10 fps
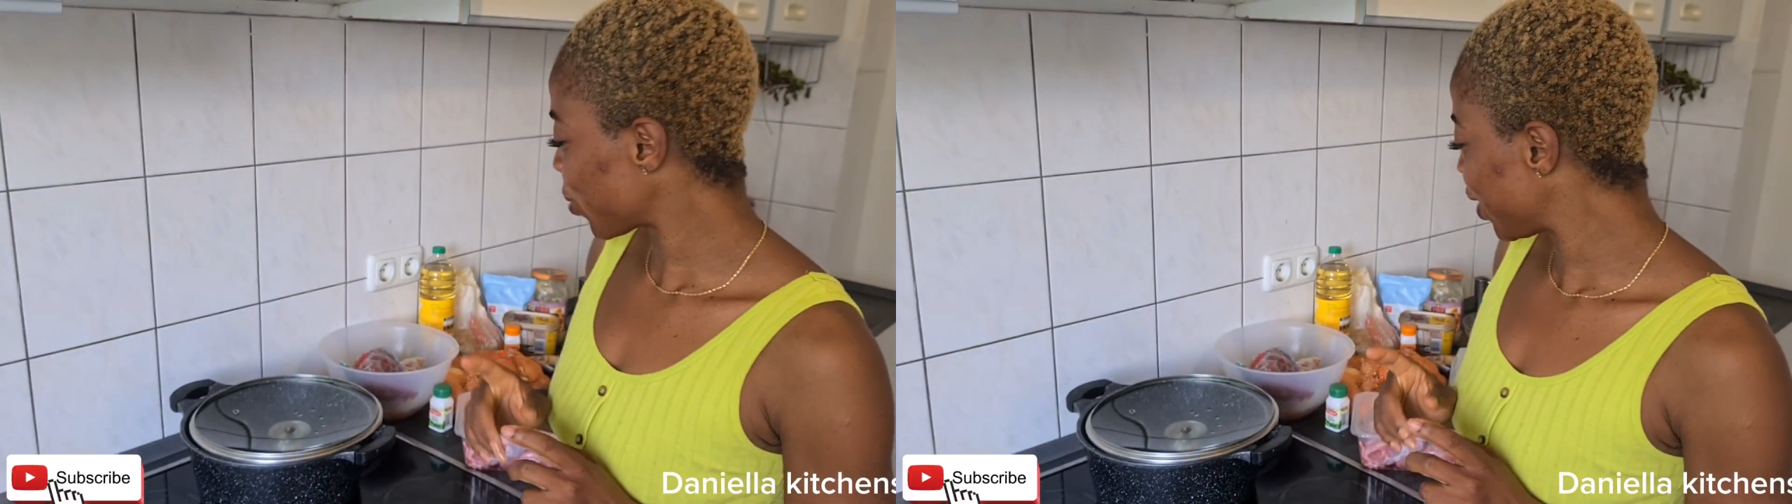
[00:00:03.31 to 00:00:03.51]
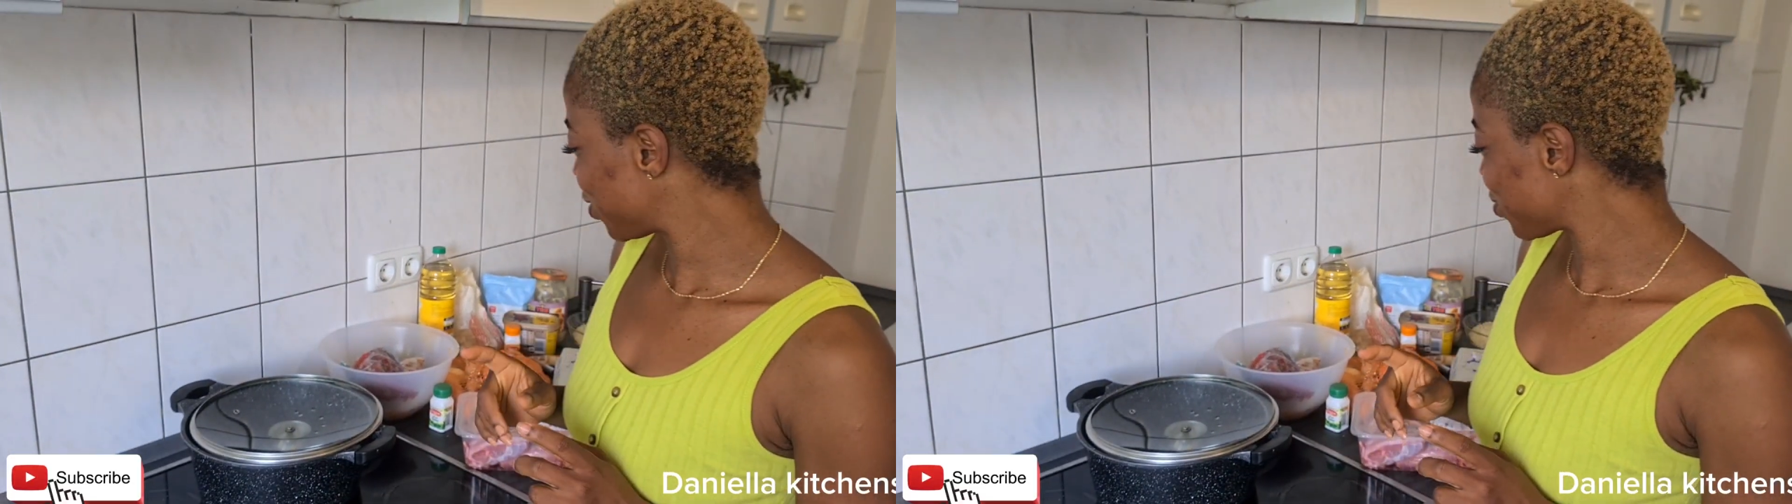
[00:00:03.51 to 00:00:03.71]

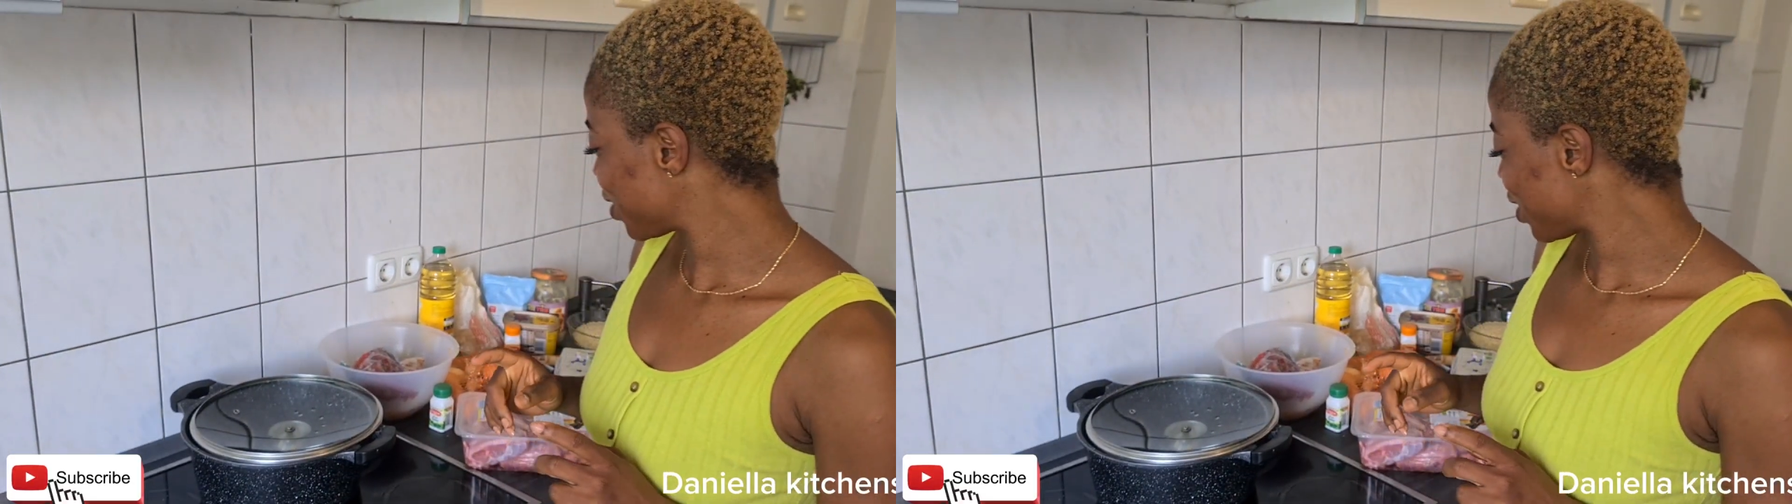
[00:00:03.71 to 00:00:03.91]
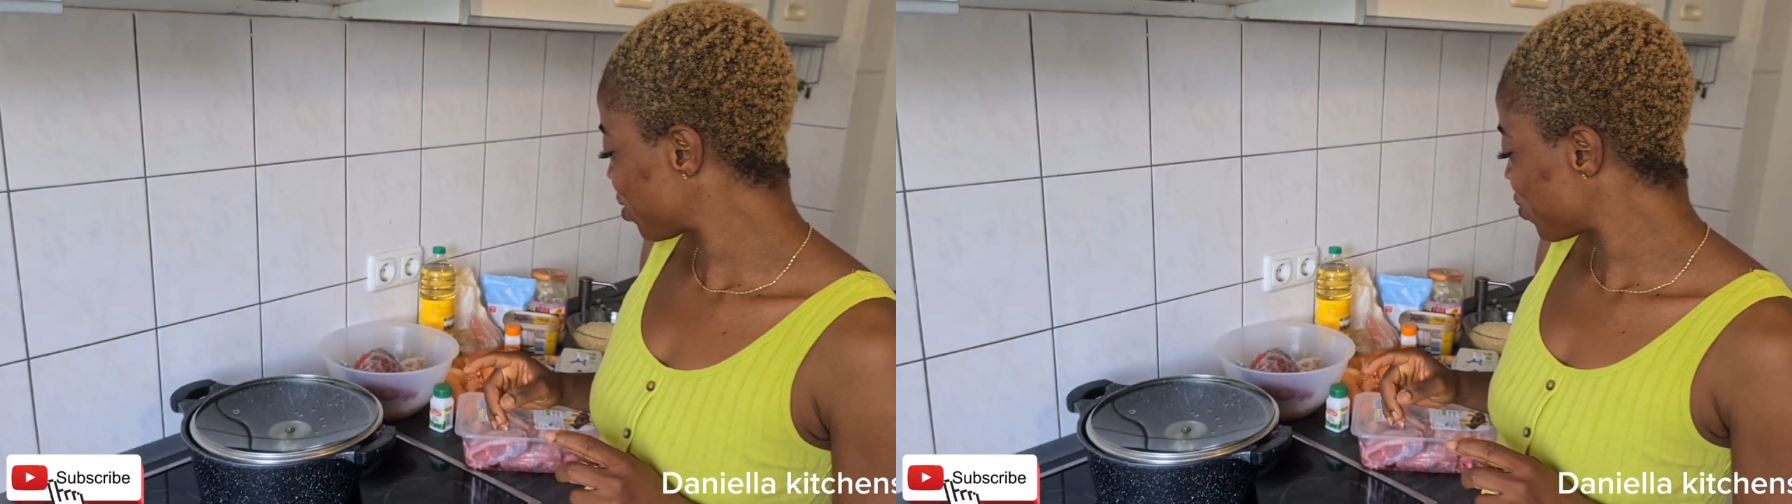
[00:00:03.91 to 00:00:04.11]
So in
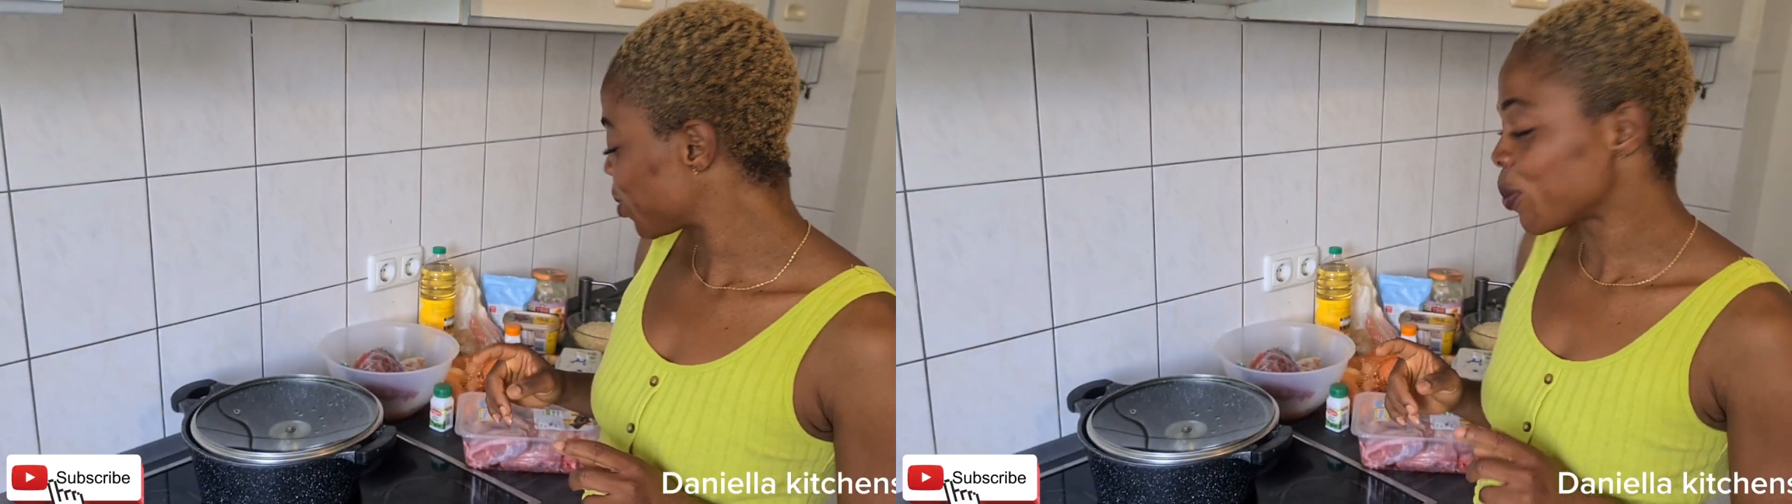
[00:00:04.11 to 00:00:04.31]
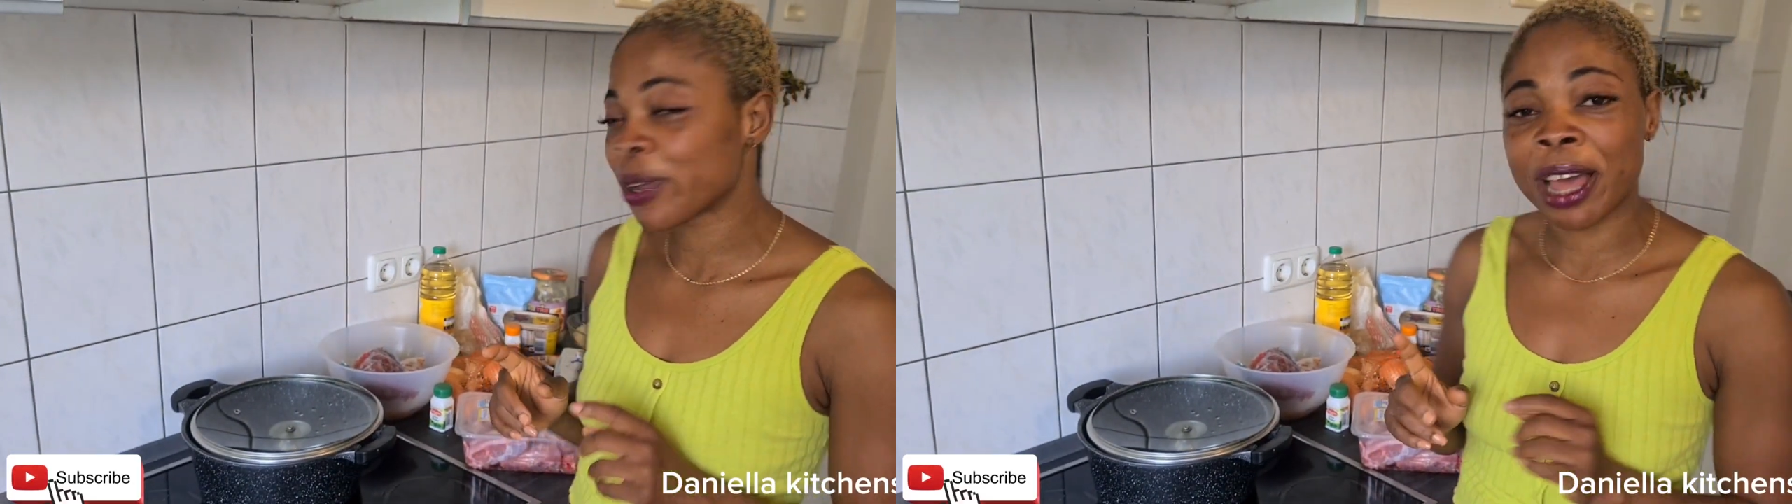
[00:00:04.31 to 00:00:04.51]
today's
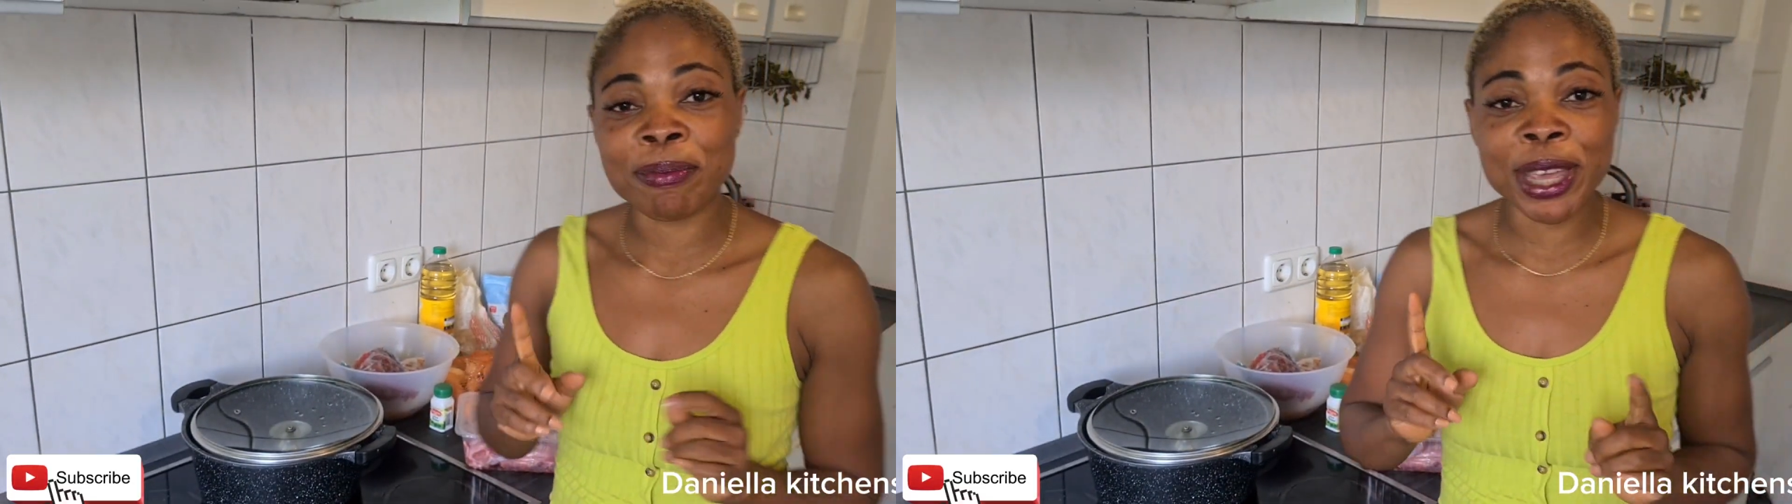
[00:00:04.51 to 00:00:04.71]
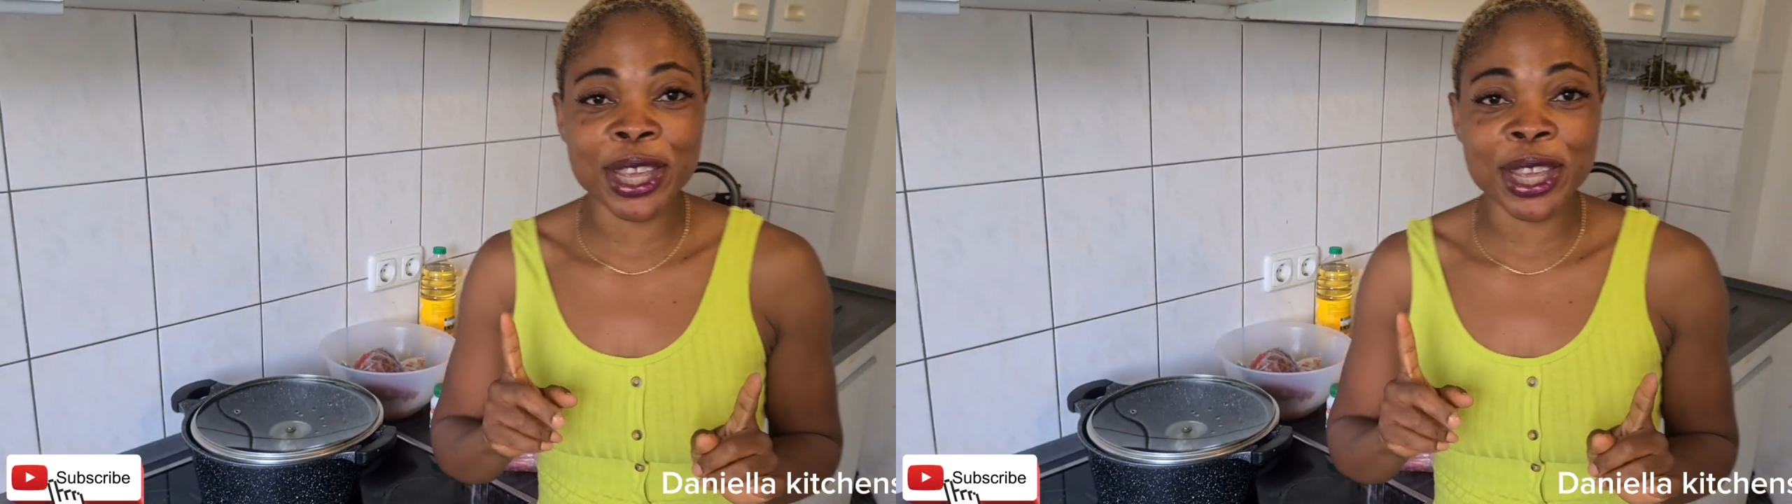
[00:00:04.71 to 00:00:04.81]
video we are